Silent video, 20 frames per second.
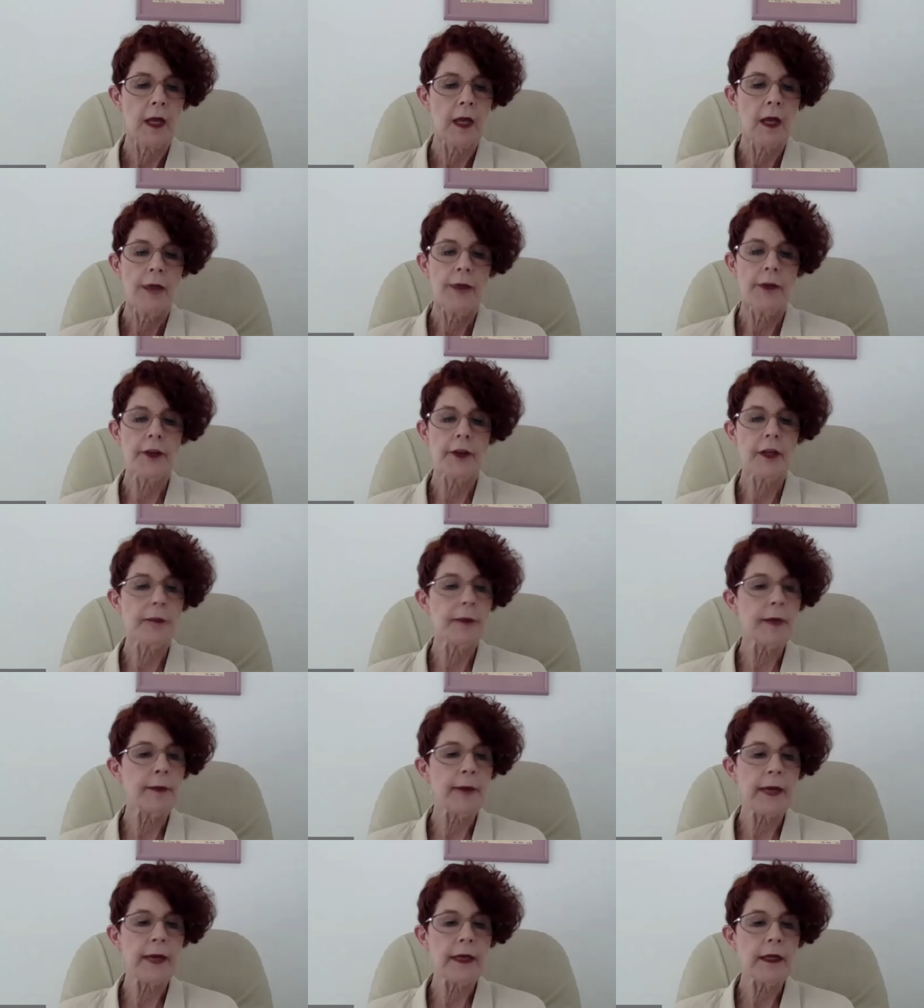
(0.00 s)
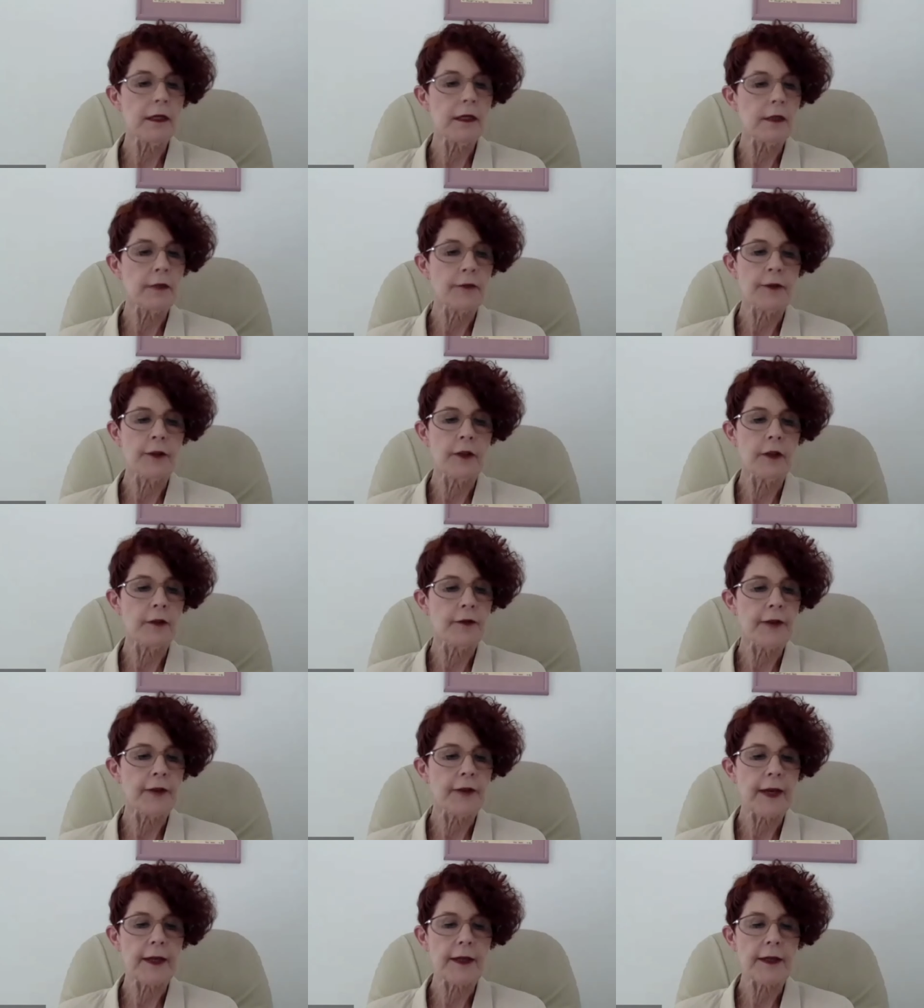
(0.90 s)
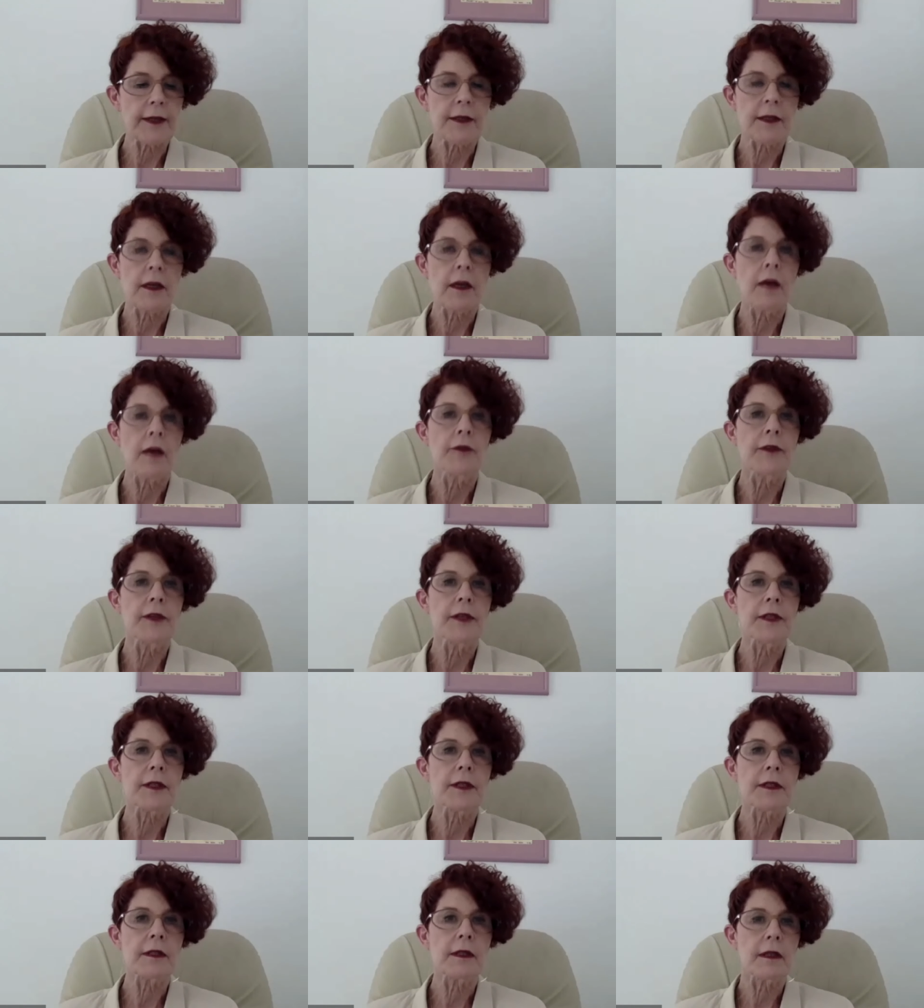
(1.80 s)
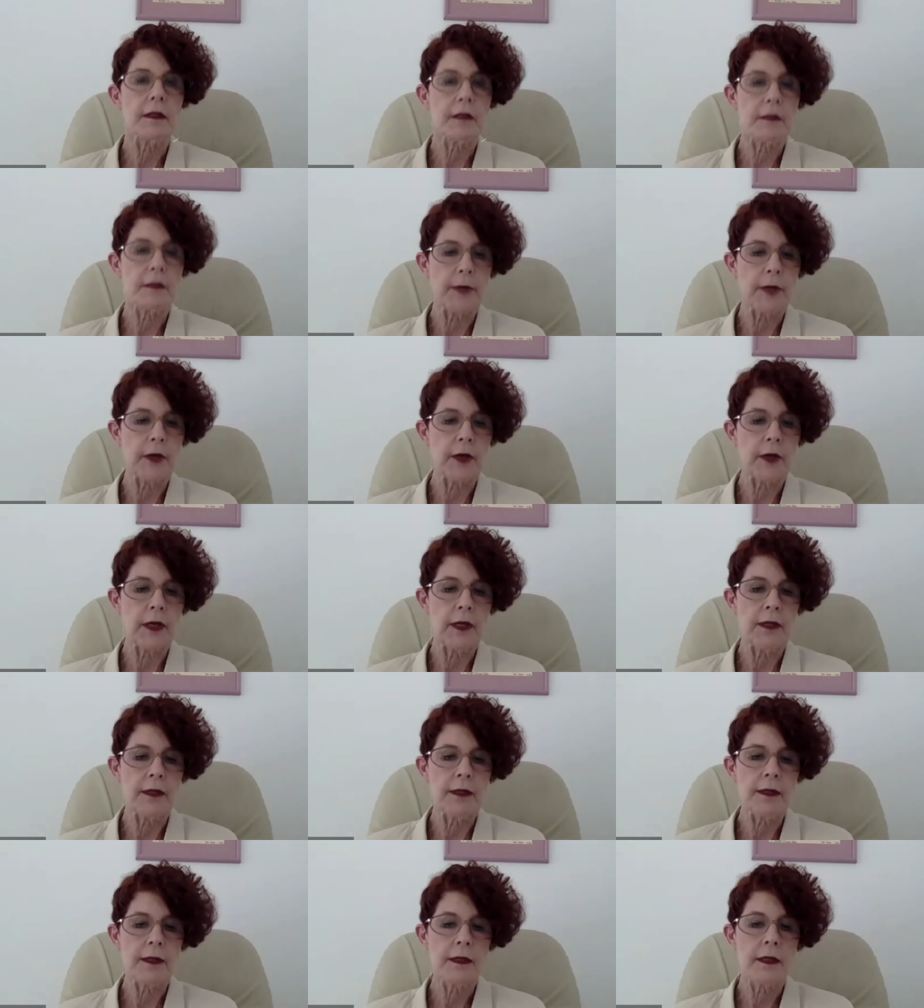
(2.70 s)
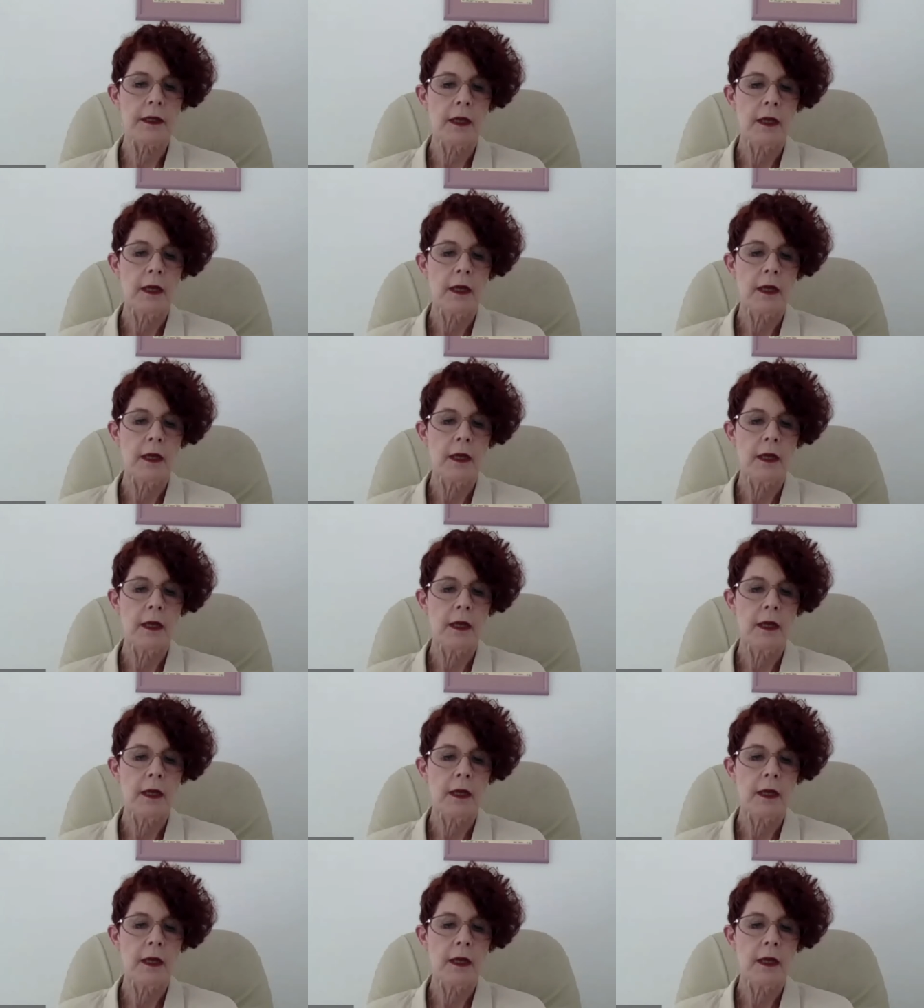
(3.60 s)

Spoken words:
There can be many different effects of this experience,